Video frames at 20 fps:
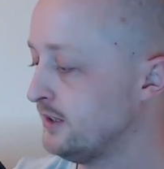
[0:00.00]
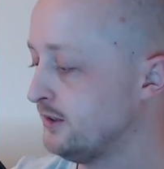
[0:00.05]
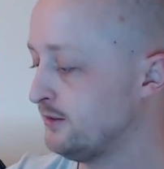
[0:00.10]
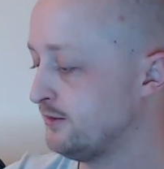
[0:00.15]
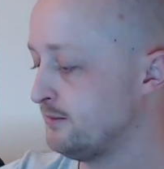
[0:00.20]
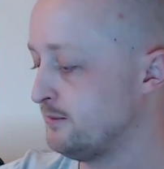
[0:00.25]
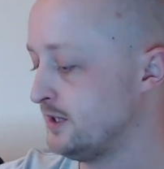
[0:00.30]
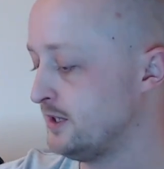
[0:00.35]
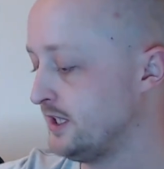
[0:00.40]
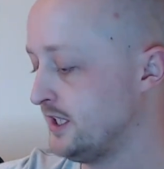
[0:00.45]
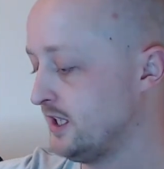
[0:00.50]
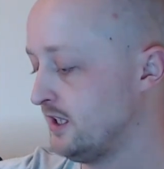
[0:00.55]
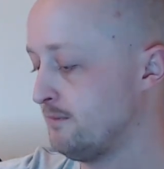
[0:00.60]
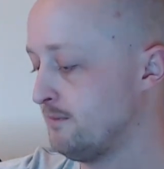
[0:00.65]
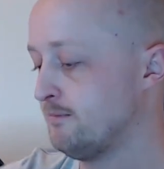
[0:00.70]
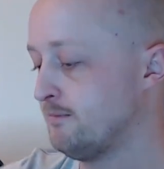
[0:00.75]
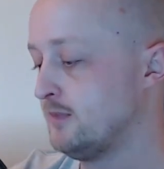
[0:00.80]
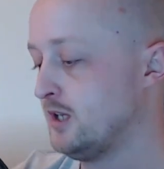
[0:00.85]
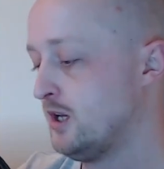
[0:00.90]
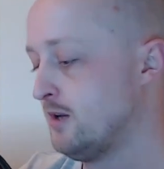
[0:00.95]
That's for
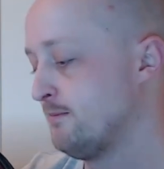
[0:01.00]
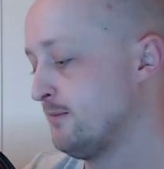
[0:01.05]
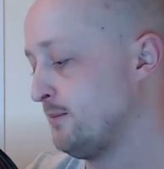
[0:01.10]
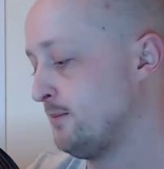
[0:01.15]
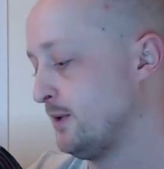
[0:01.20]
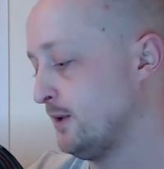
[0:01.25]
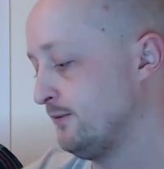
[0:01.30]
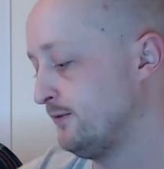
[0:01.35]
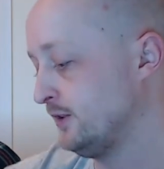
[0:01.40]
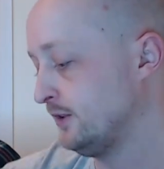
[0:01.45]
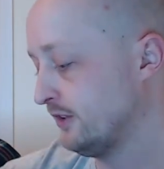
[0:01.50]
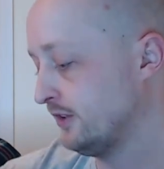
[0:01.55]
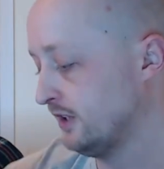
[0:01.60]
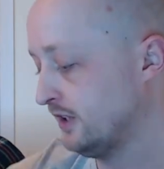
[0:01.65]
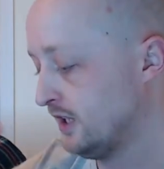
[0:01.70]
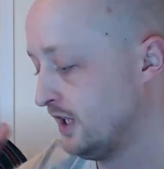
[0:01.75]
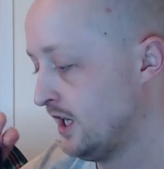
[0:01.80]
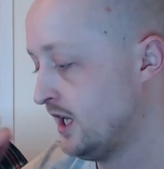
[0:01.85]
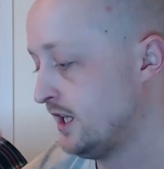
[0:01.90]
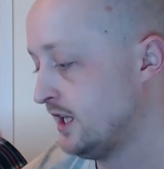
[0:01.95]
my my pop
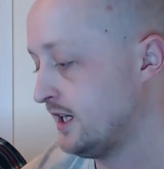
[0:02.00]
filter.